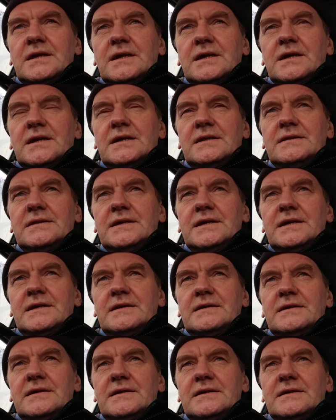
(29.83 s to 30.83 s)
And
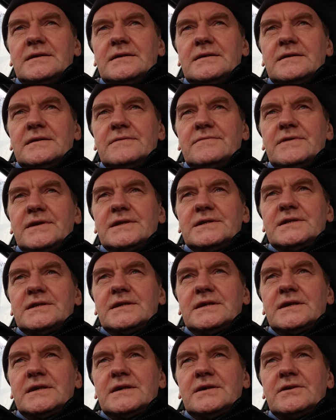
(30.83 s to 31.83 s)
then
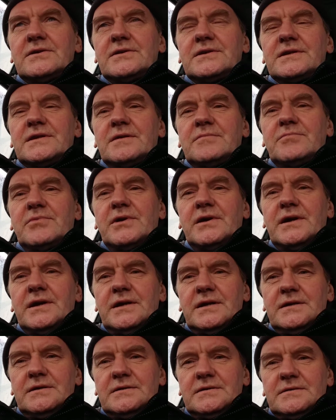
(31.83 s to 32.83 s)
eventually I got a
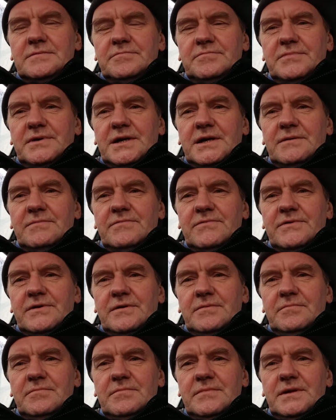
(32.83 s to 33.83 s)
briar pipe
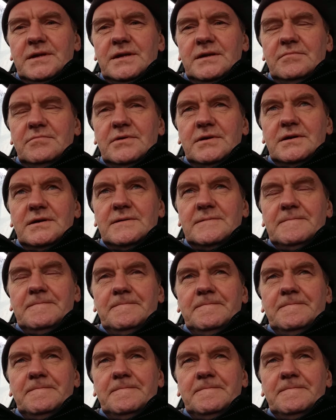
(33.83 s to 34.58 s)
from eBay.